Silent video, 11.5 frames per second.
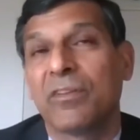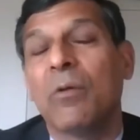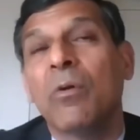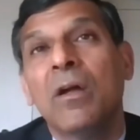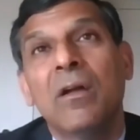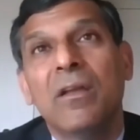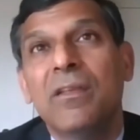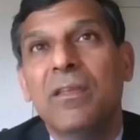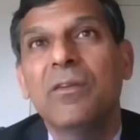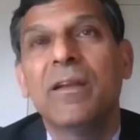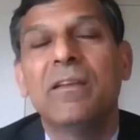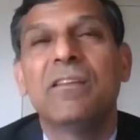Now,
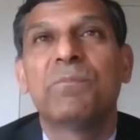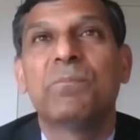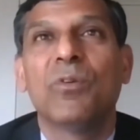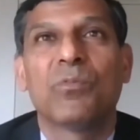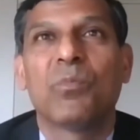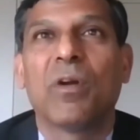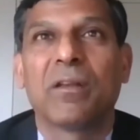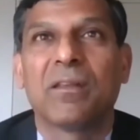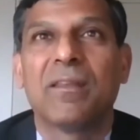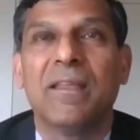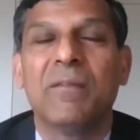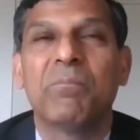you can dispute what
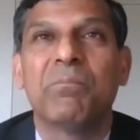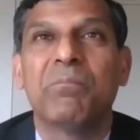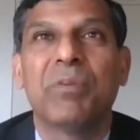the